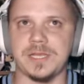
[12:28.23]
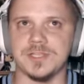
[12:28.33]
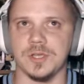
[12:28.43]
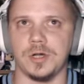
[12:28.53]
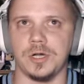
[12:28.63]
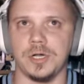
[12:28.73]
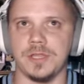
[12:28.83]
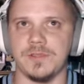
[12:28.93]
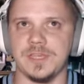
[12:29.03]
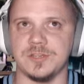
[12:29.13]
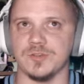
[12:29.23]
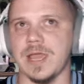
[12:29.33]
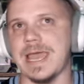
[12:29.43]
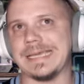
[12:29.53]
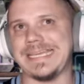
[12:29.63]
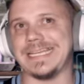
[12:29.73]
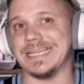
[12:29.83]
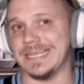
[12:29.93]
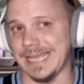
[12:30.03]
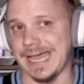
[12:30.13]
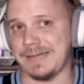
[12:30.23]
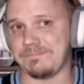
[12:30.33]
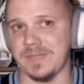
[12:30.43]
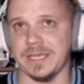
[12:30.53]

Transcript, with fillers: beat us on the drag. He did not,